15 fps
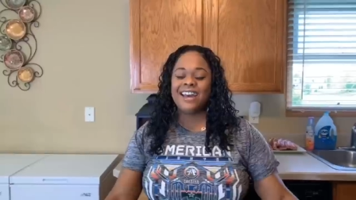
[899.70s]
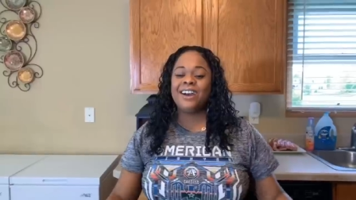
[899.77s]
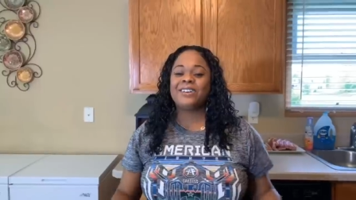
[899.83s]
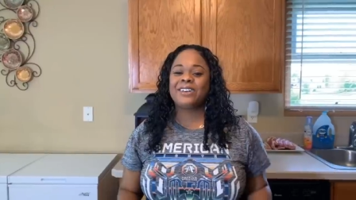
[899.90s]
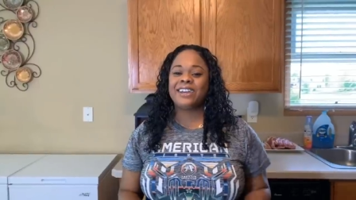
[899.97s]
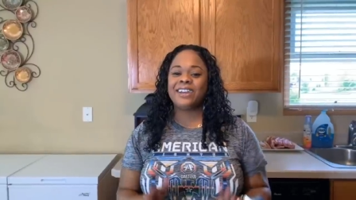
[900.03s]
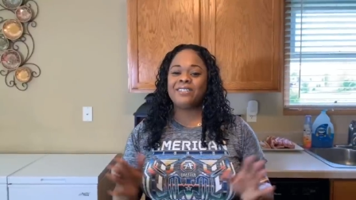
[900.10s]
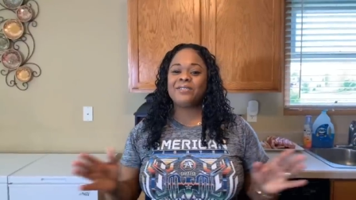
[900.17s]

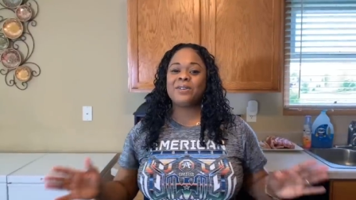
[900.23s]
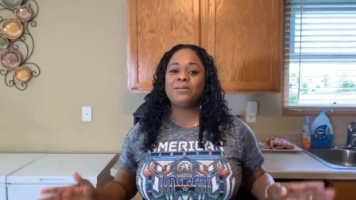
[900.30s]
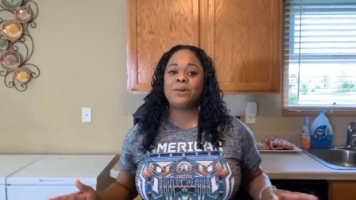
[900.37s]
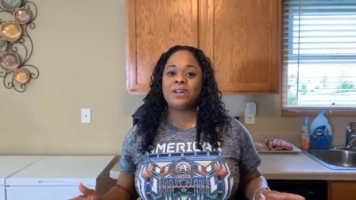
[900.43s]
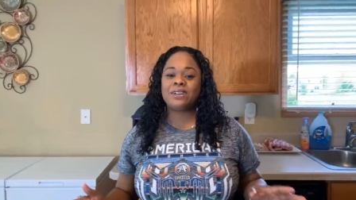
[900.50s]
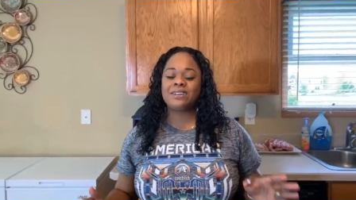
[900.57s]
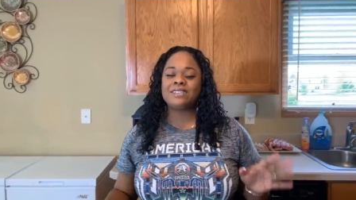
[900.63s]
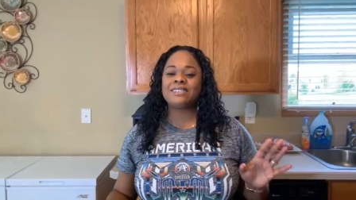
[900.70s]
Okay,
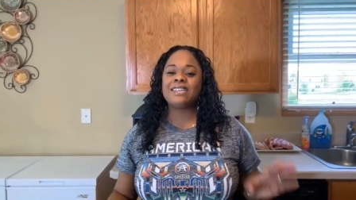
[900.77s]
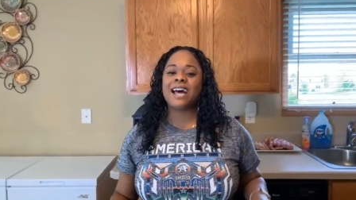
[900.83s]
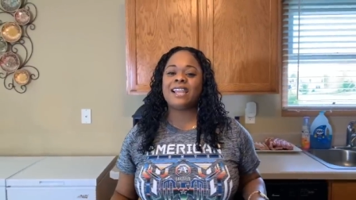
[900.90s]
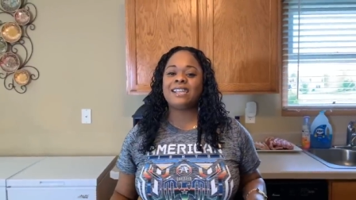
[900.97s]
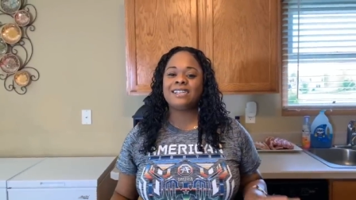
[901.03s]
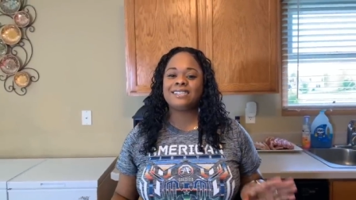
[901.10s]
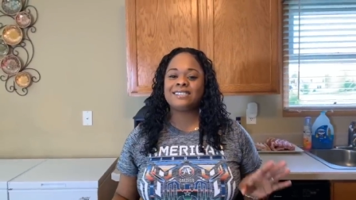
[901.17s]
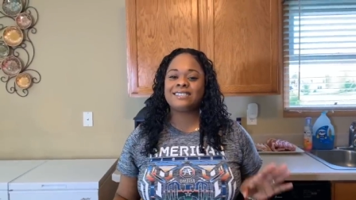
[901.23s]
everyone, our
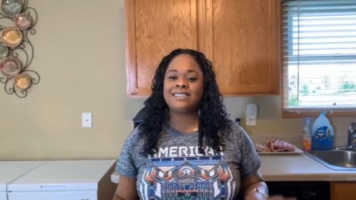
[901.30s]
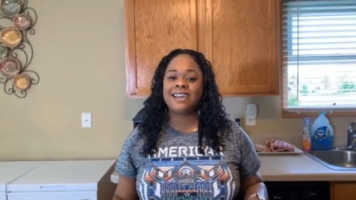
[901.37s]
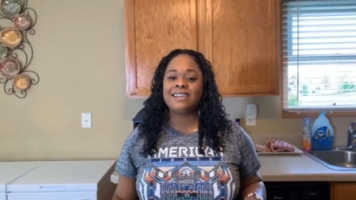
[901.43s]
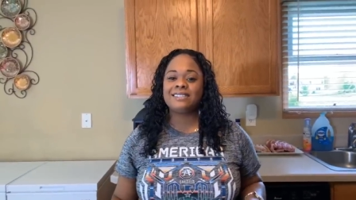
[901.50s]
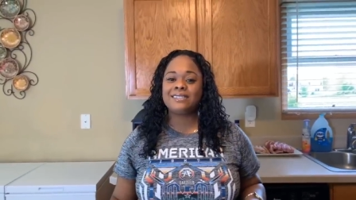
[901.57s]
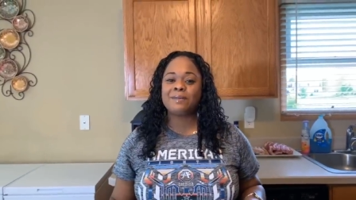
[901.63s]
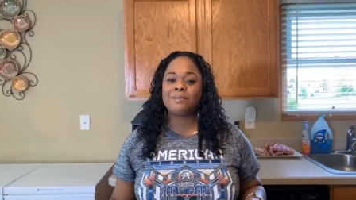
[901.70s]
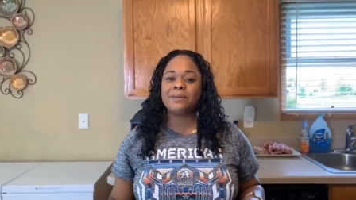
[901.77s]
salad is
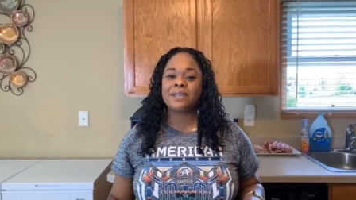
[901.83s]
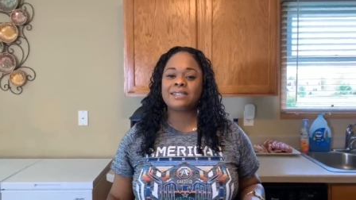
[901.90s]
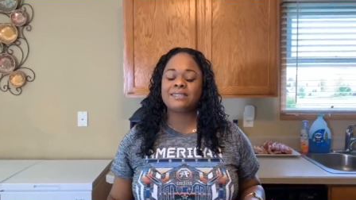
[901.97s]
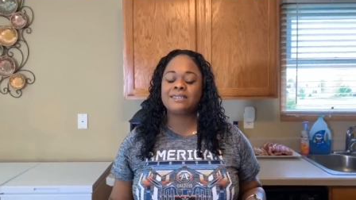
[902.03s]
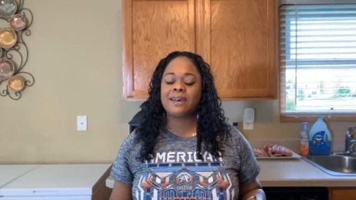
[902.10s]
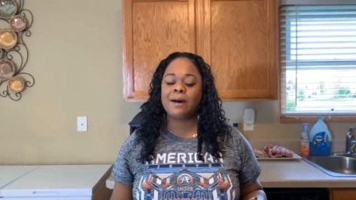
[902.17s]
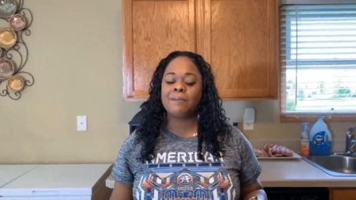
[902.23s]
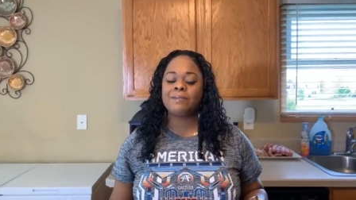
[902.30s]
nice and
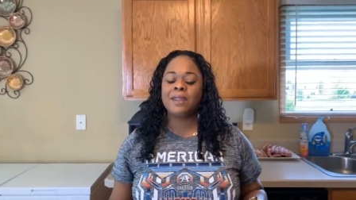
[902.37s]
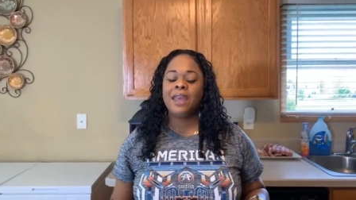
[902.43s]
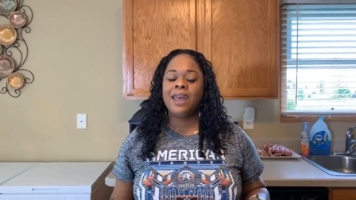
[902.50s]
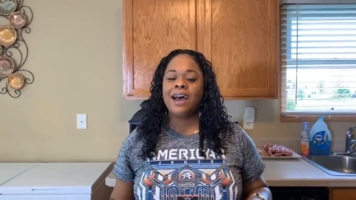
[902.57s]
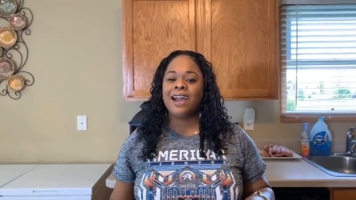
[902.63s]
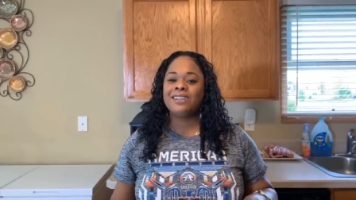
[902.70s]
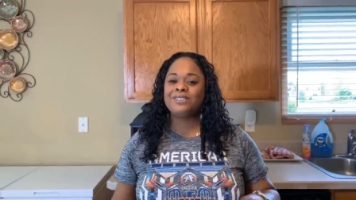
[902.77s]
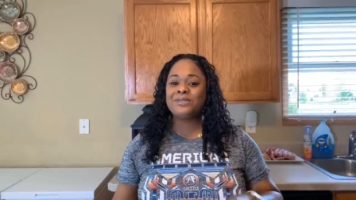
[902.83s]
mixed up.
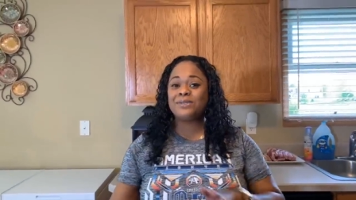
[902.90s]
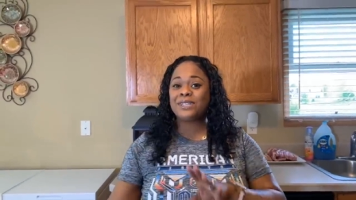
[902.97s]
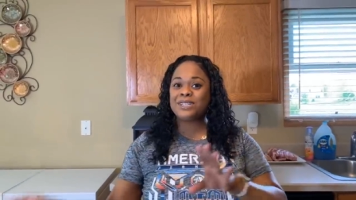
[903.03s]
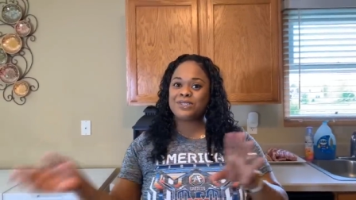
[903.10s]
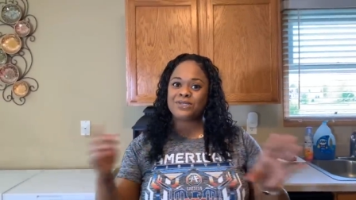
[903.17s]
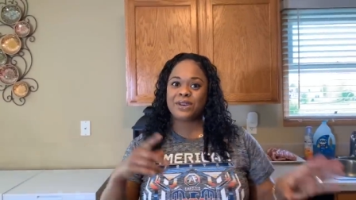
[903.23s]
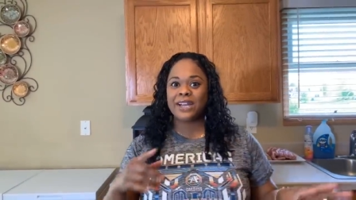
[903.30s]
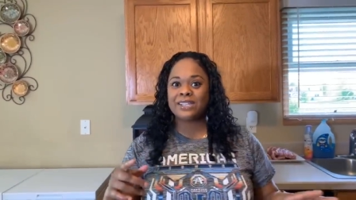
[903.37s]
I do want
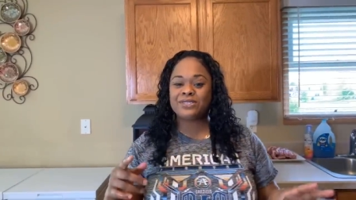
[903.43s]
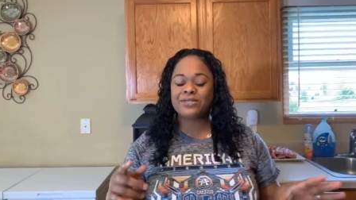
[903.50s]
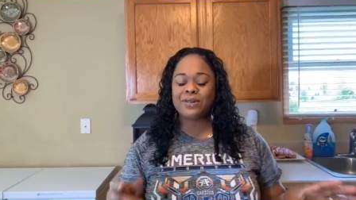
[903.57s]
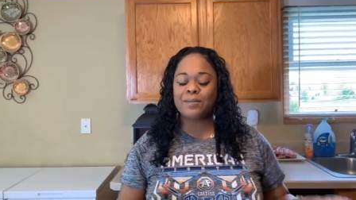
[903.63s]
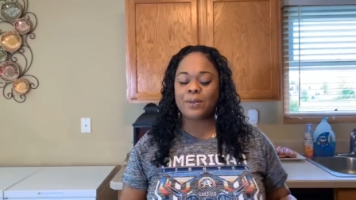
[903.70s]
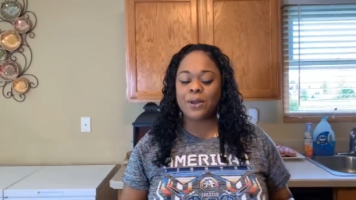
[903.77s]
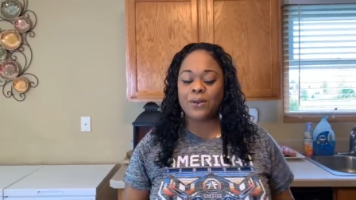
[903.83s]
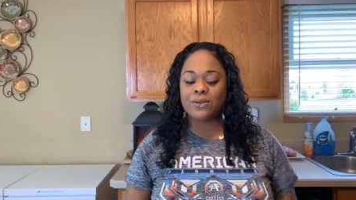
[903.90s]
to
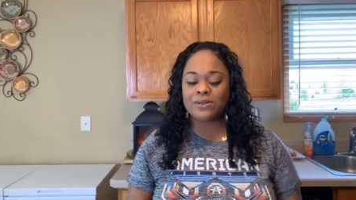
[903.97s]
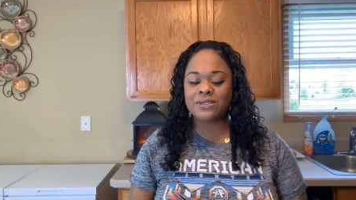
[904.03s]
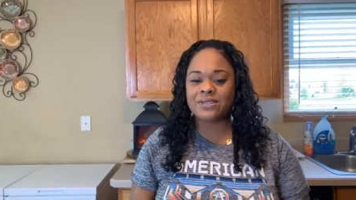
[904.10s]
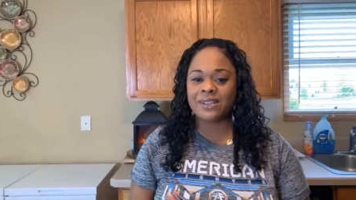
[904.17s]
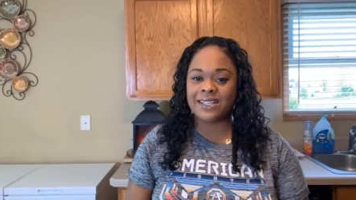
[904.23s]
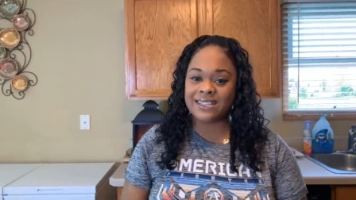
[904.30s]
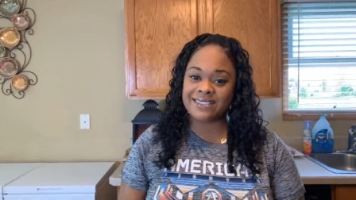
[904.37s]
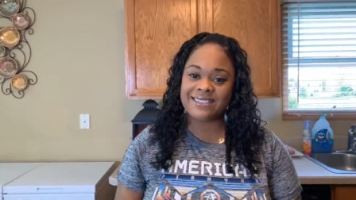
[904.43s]
transfer bowls, so
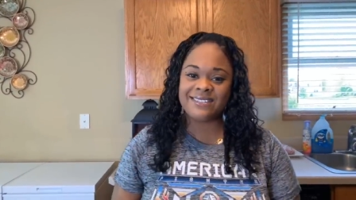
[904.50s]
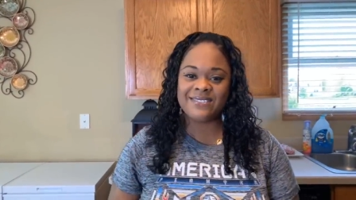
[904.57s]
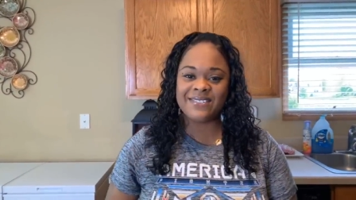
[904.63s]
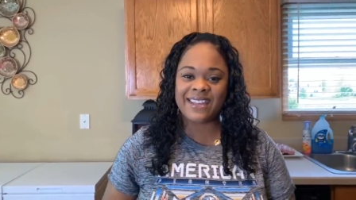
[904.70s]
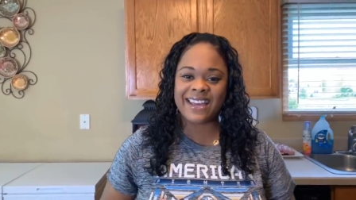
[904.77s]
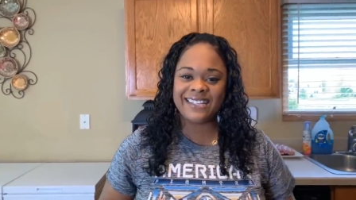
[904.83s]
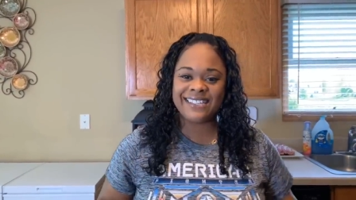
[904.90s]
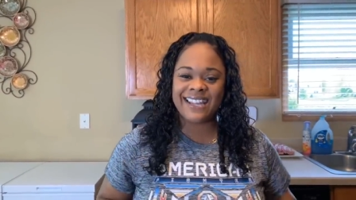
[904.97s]
let's do
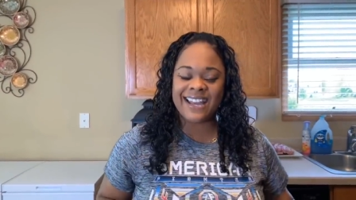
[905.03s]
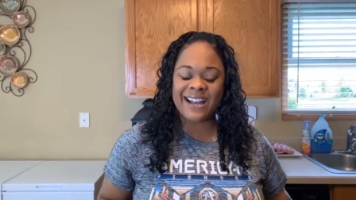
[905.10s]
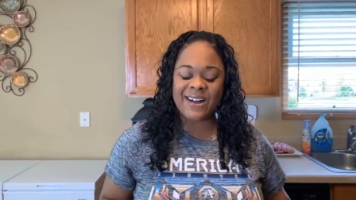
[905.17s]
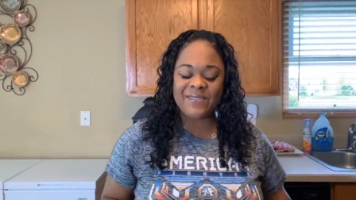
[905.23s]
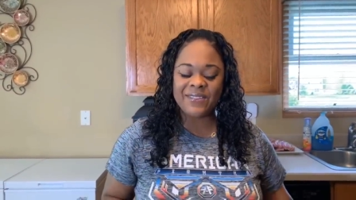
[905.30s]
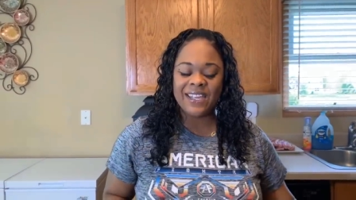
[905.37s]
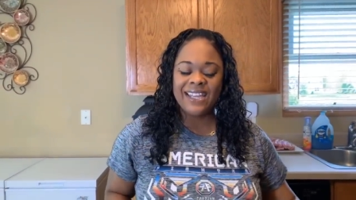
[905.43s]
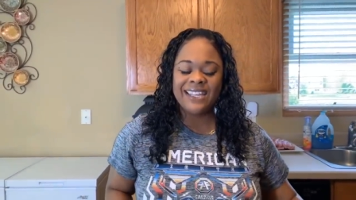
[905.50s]
that now.
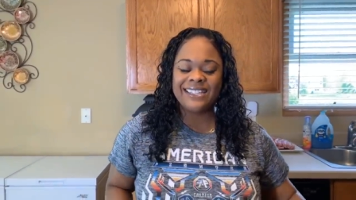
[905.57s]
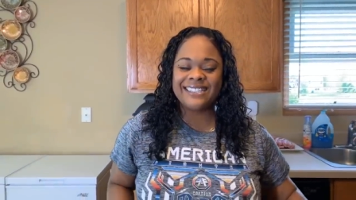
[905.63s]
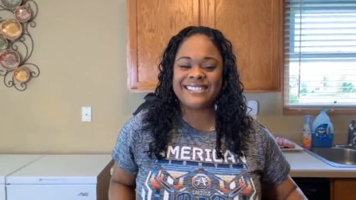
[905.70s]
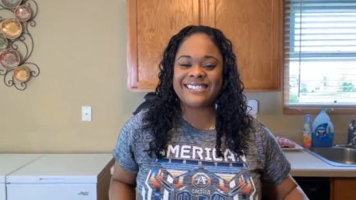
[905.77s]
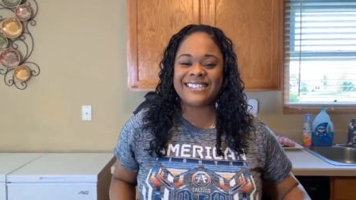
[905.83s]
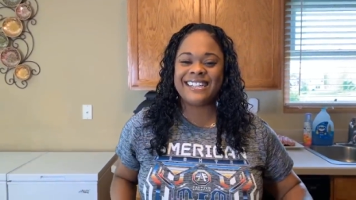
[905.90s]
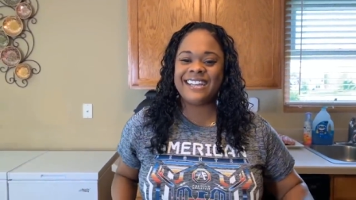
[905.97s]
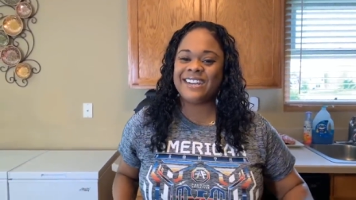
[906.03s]

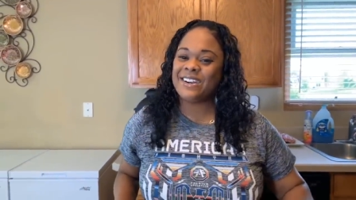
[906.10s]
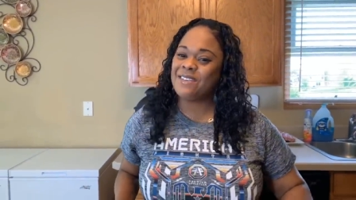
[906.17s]
Listen here,